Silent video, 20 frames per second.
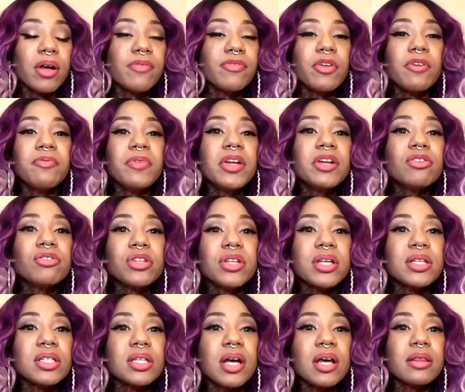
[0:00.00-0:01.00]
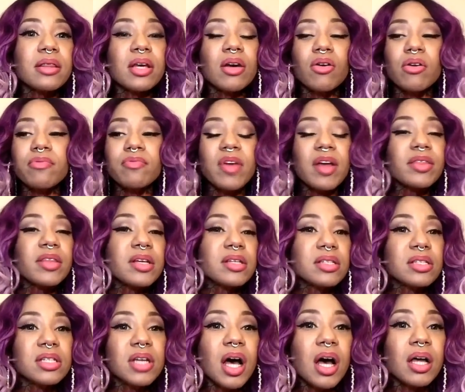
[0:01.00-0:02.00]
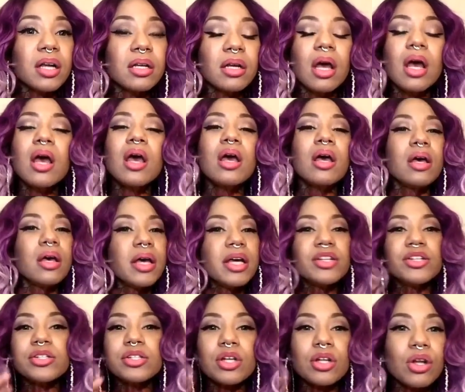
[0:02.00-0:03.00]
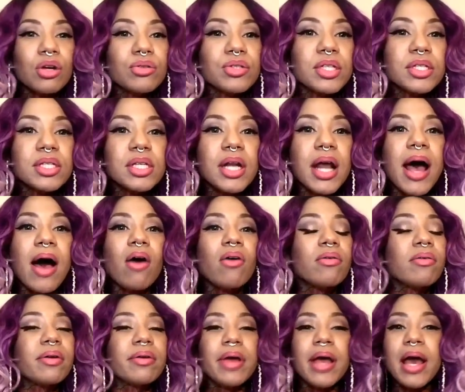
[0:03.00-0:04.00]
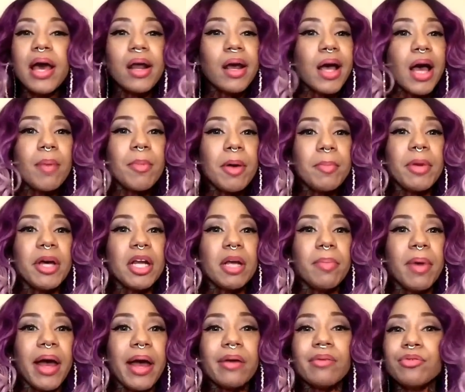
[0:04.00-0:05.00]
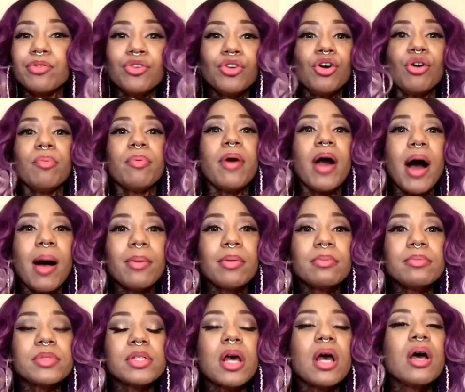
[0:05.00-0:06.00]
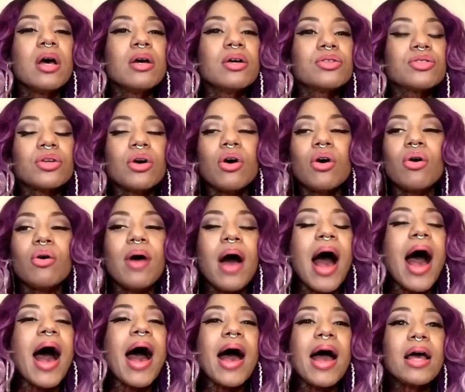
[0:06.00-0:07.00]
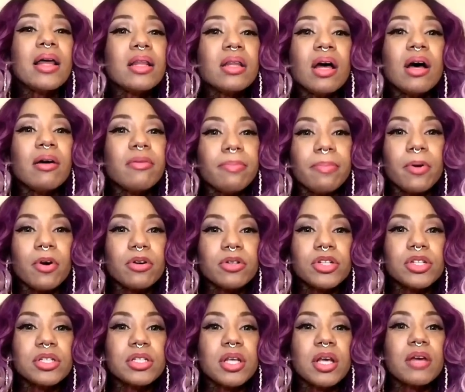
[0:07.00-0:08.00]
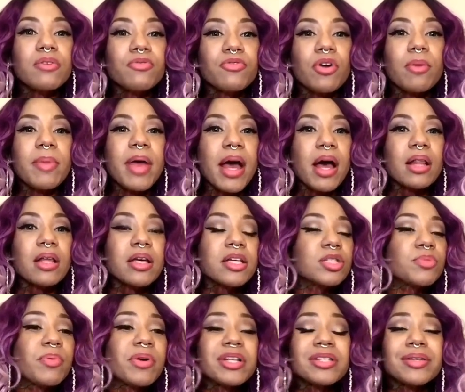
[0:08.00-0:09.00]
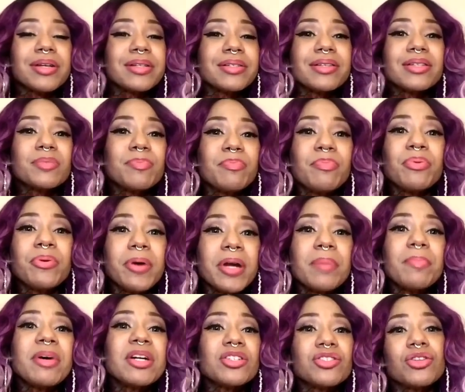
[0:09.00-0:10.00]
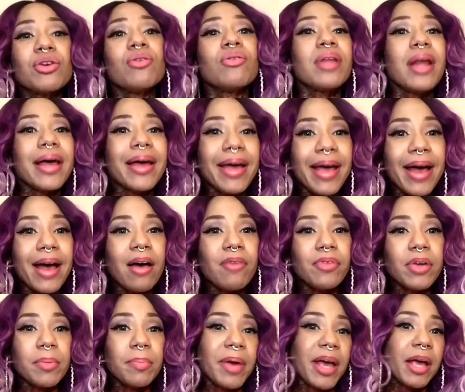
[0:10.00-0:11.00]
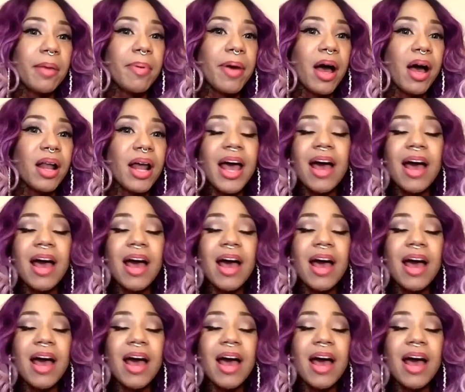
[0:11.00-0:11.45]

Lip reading: If the vendor says nothing or nothing's done, it just closes it out, and I got my money back, no problems. So I love purchasing from AliExpress because it's pretty much so like having PayPal.